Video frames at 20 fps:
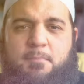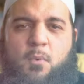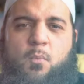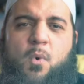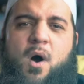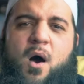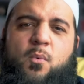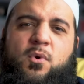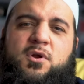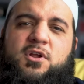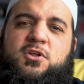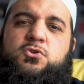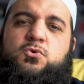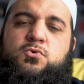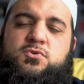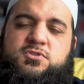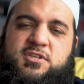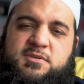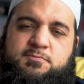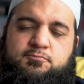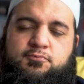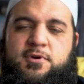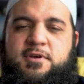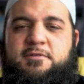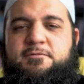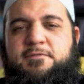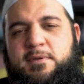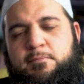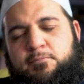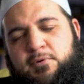But what I want to do is just
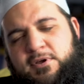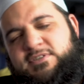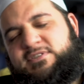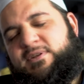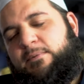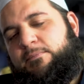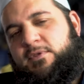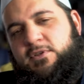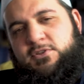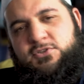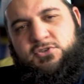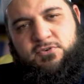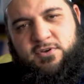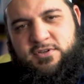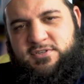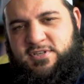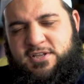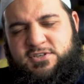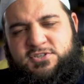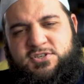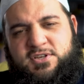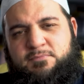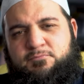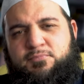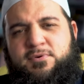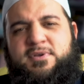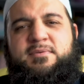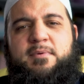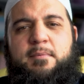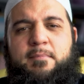briefly bring something to your attention.
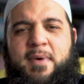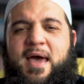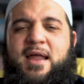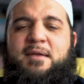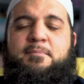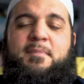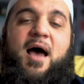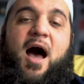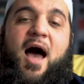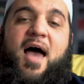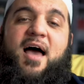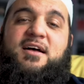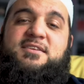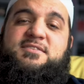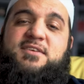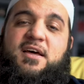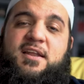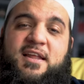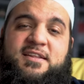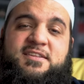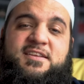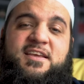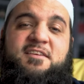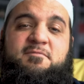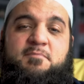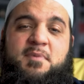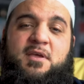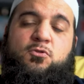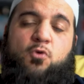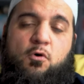Bring, and I ask Allah to
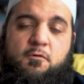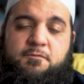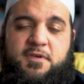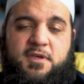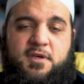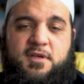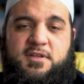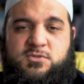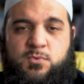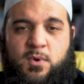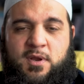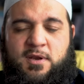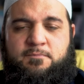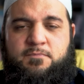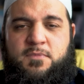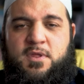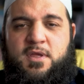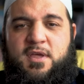give me tawfiq as well.